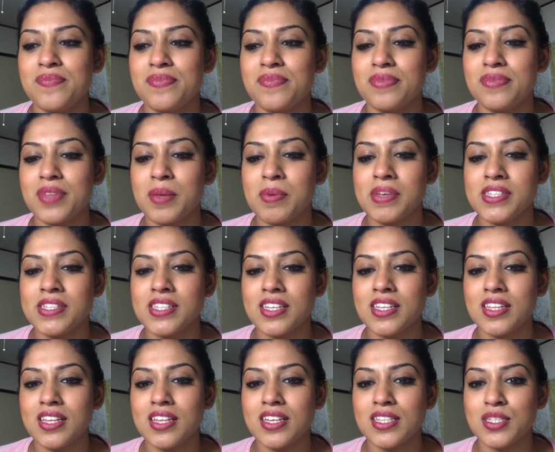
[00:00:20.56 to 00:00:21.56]
they
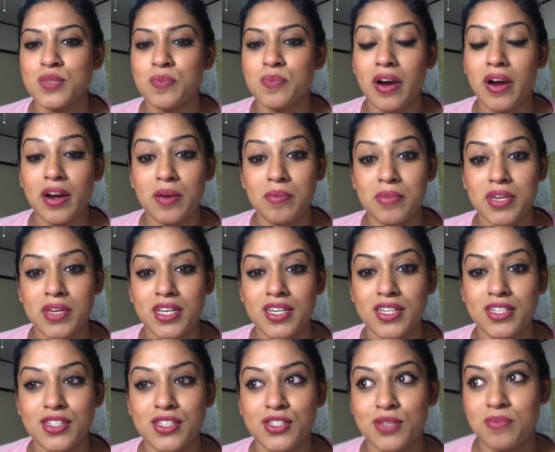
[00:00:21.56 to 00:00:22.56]
basically inspired
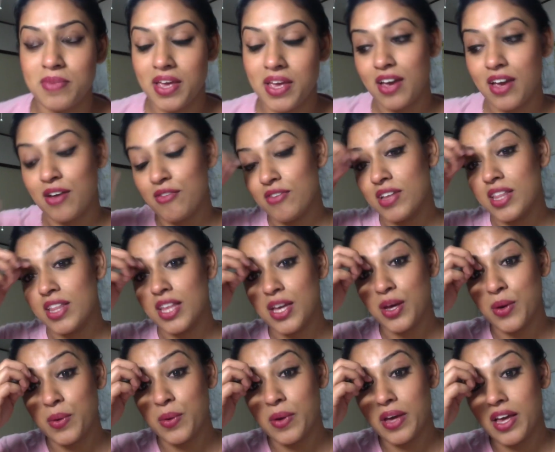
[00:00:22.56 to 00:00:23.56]
me to make a really
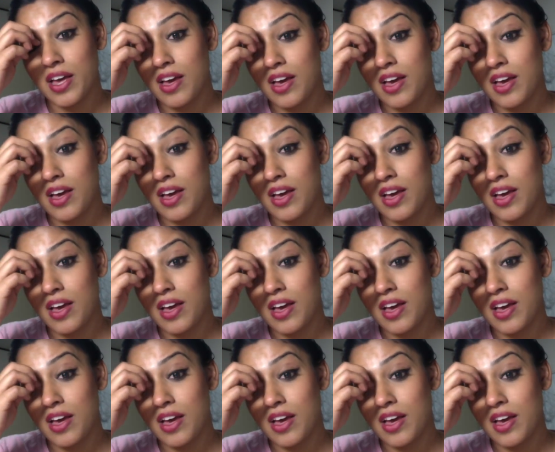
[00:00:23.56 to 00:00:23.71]
quick